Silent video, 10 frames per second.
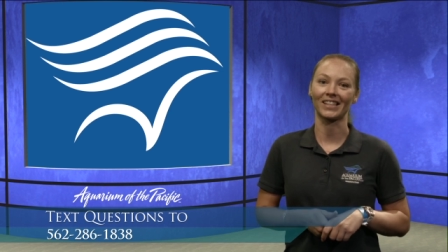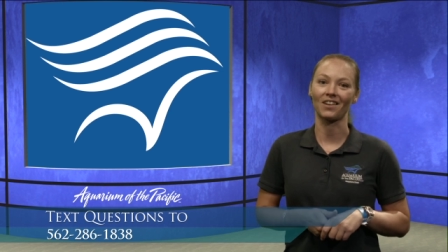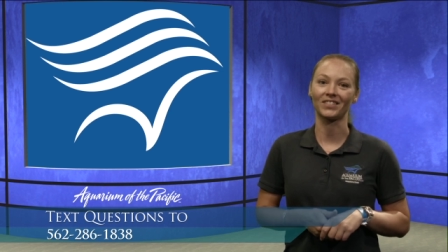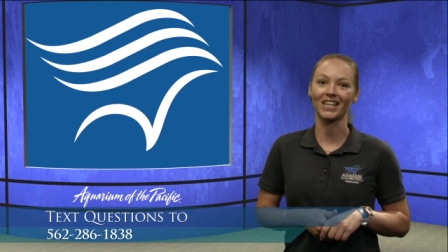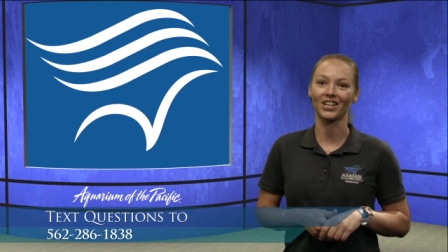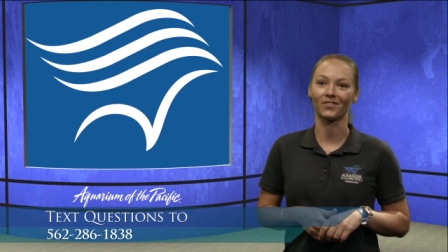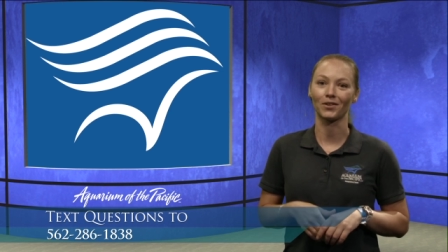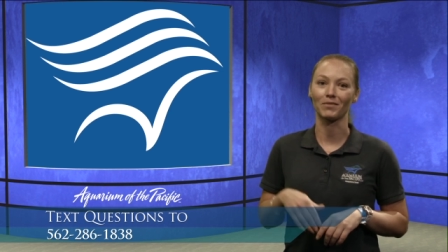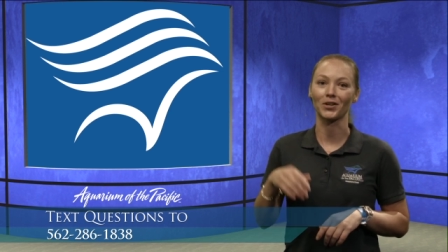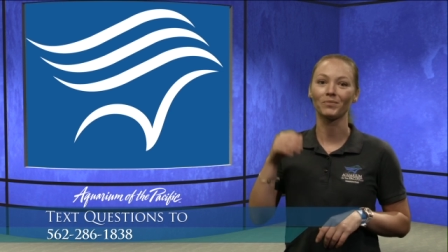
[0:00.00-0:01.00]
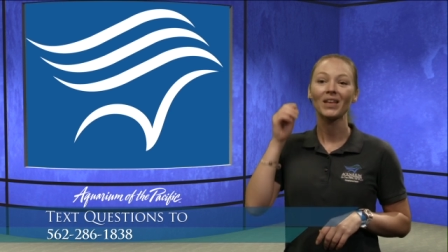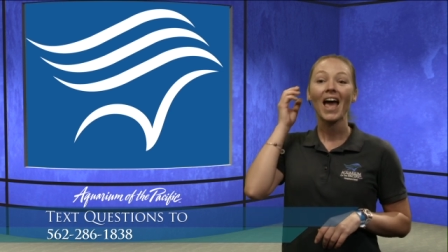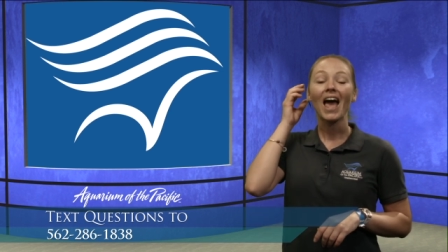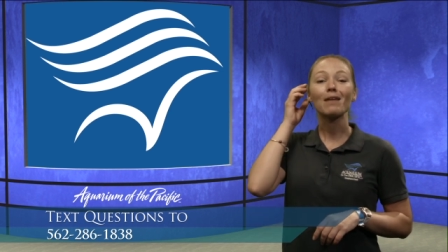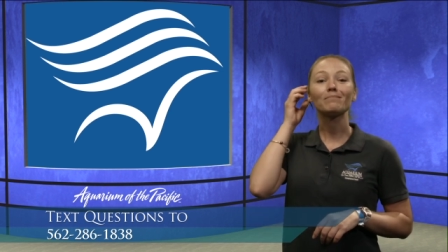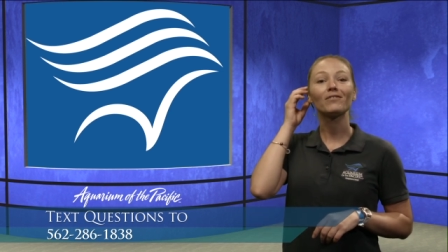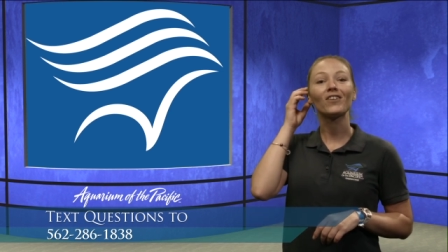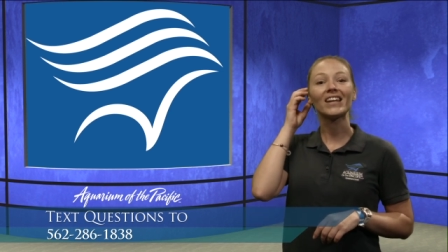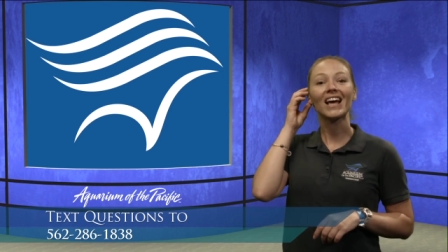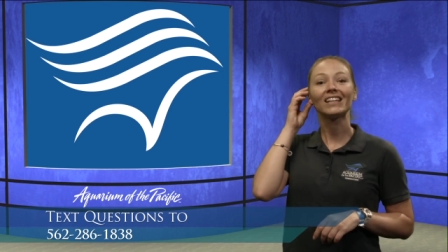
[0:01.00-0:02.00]
let hear And my
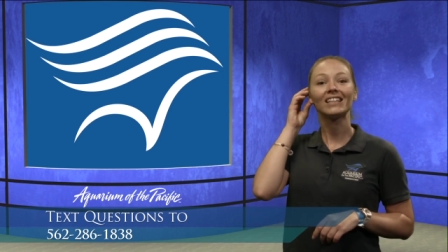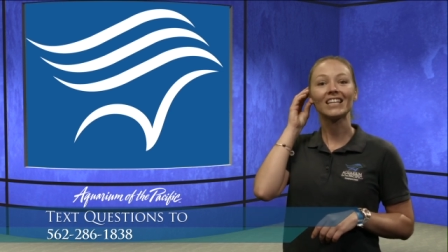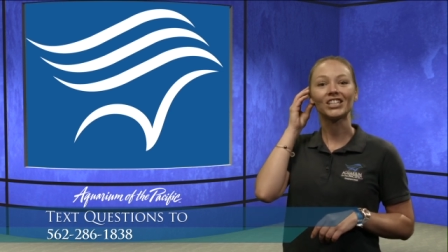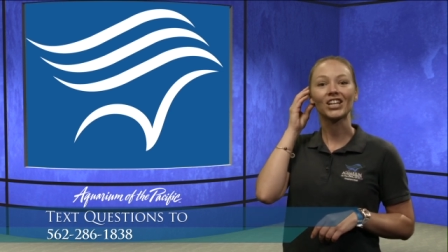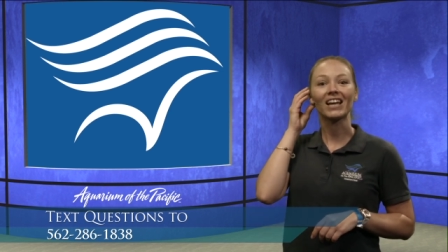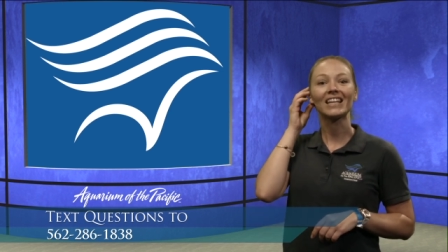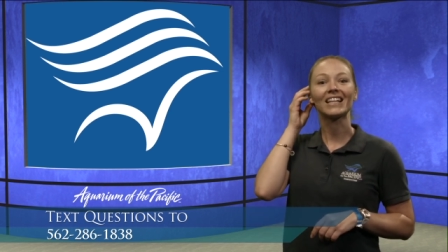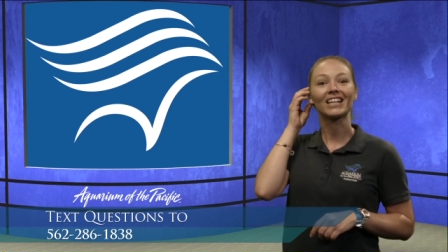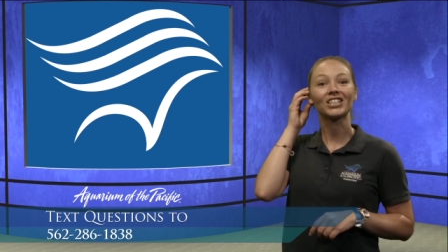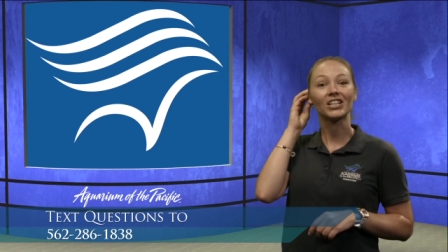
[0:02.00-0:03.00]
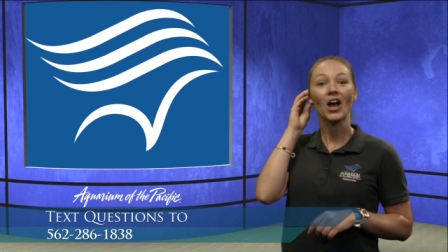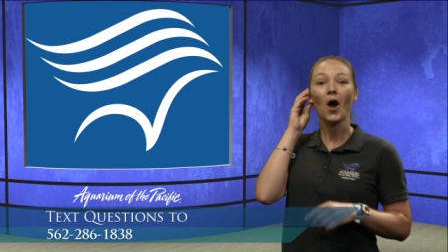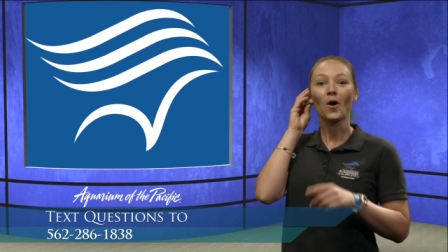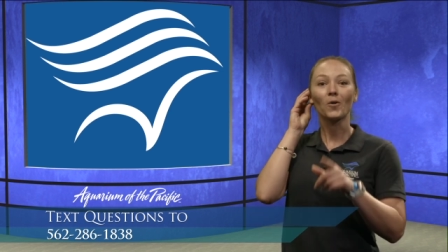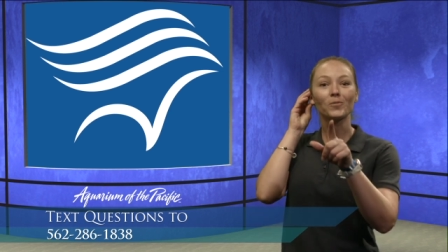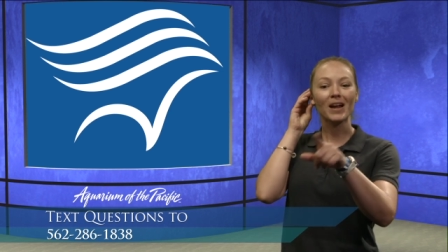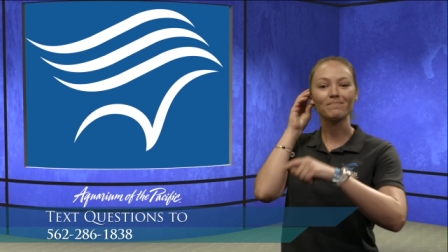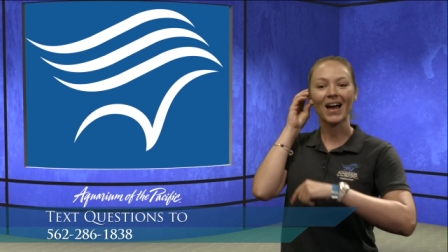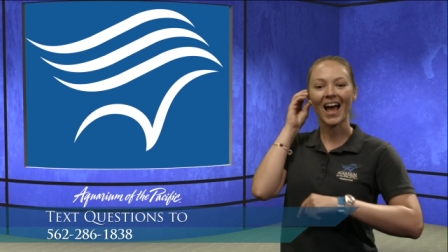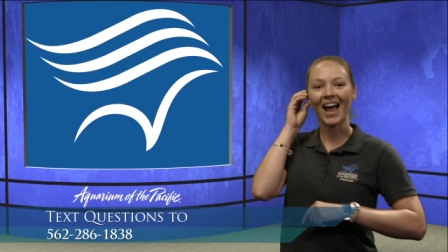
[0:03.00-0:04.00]
friend Alicia is actually or right
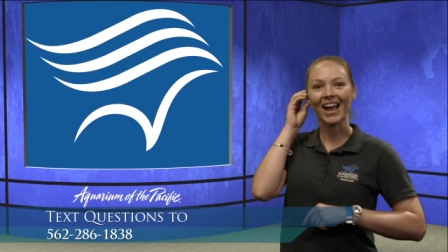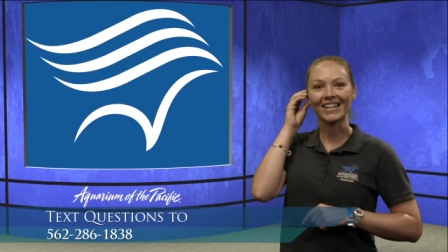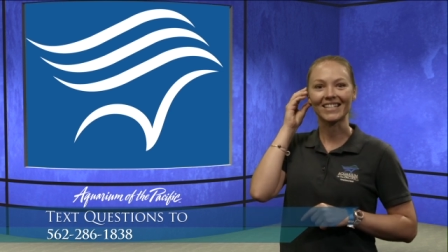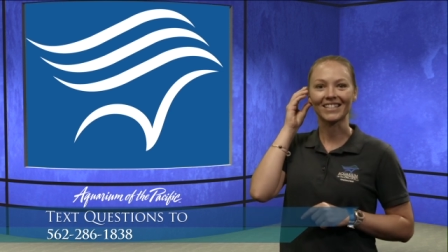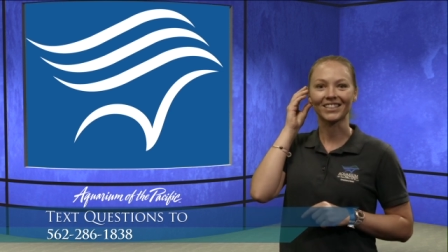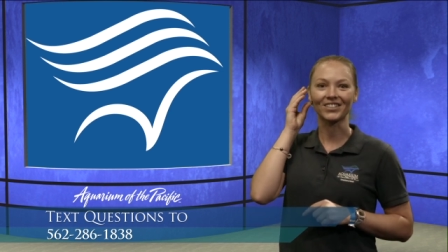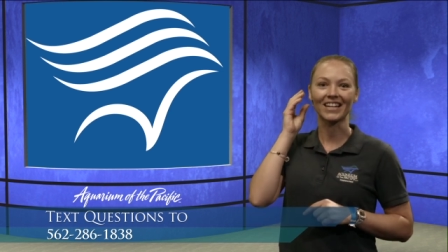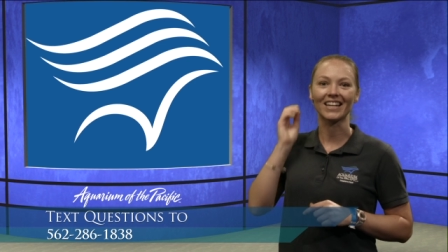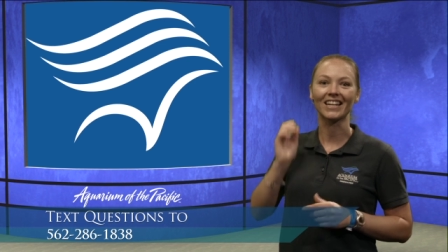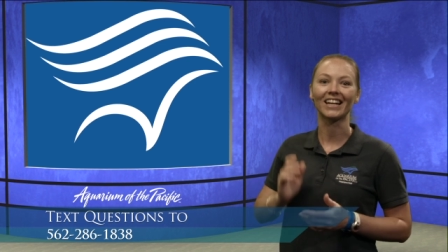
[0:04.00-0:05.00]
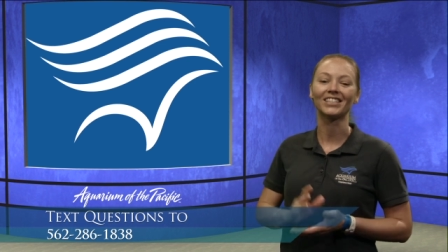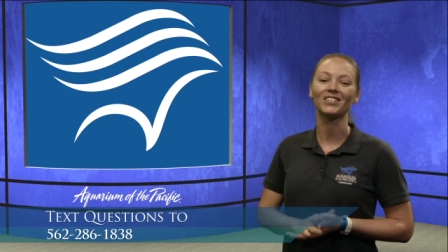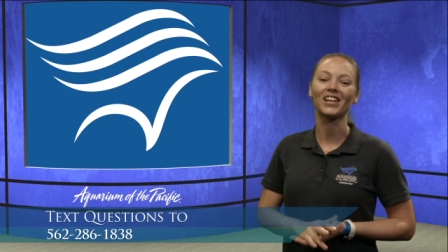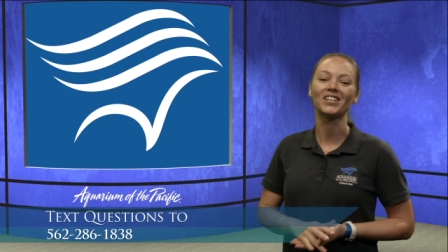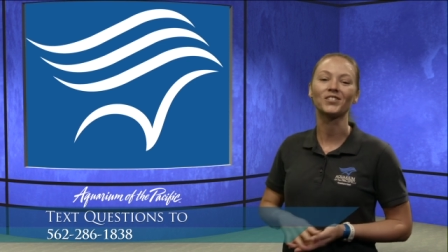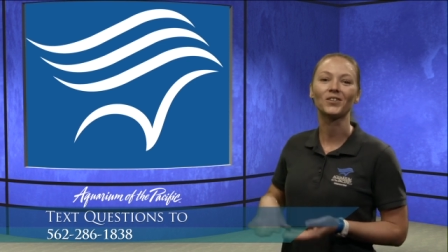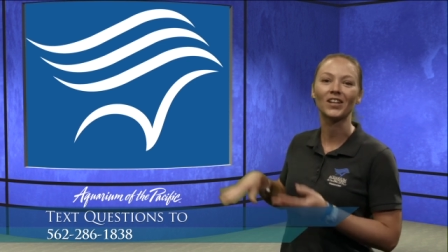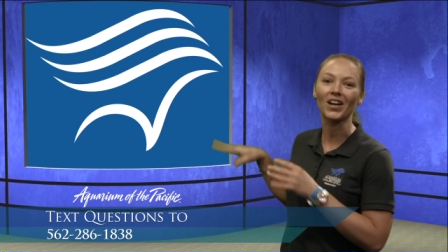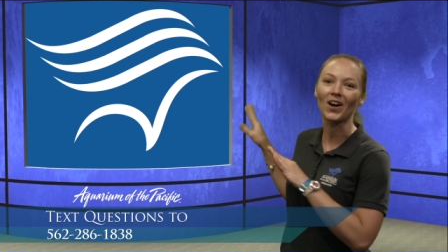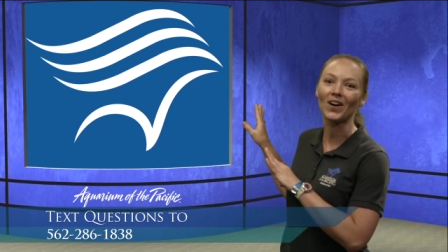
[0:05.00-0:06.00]
behind the screen here
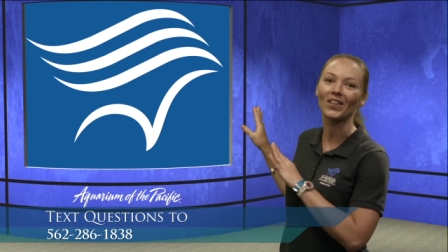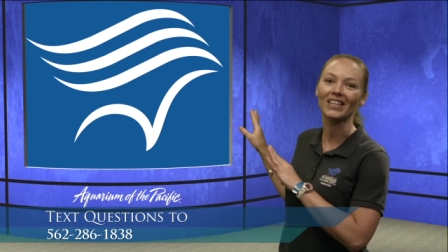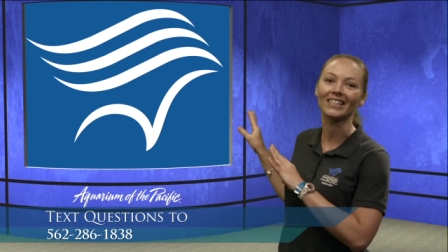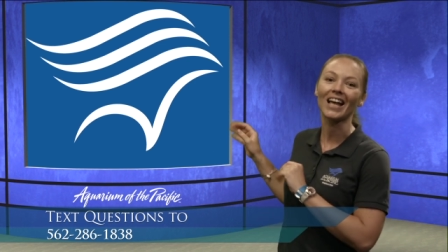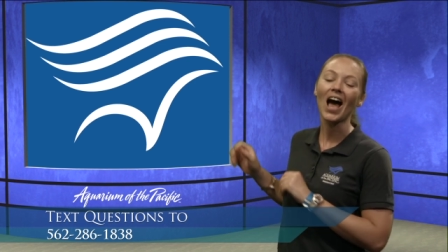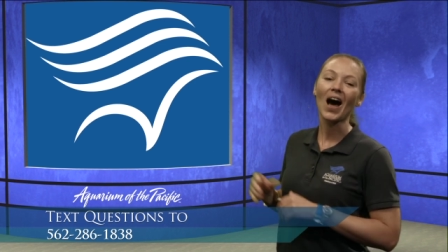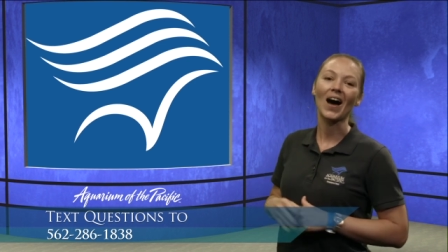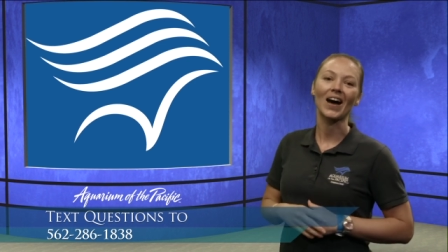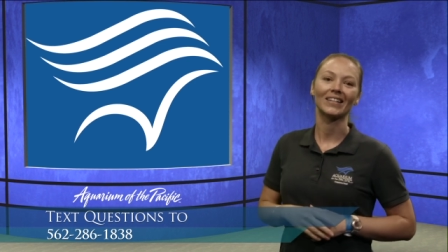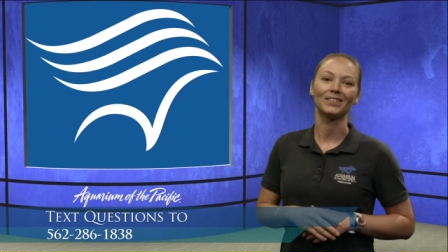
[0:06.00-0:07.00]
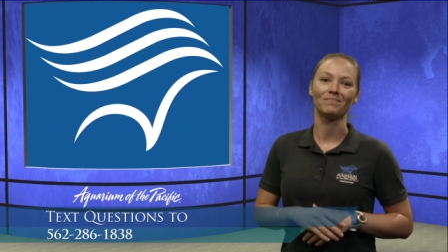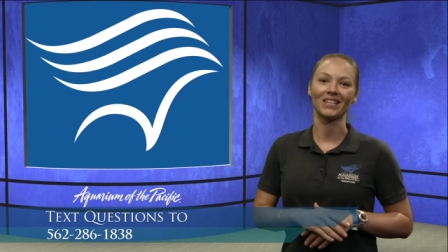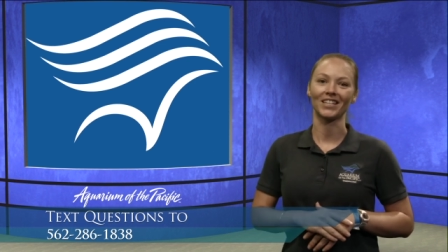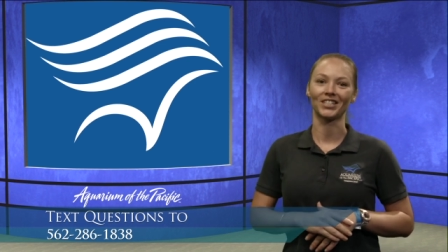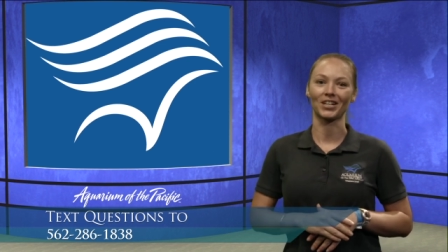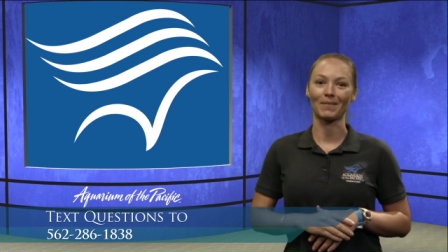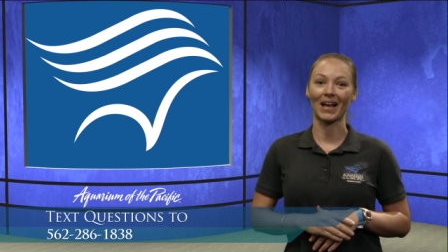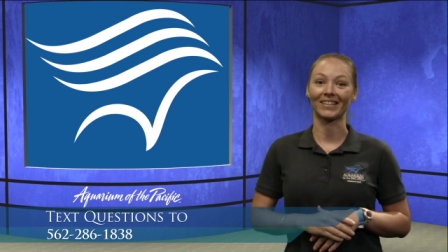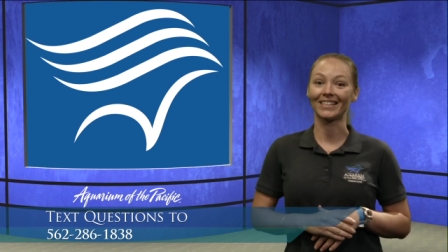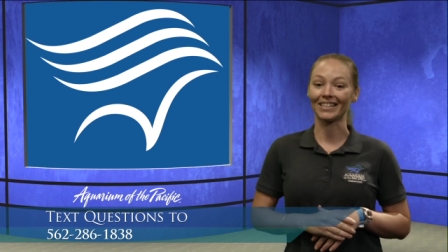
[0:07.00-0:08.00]
controlling all these awesome things about.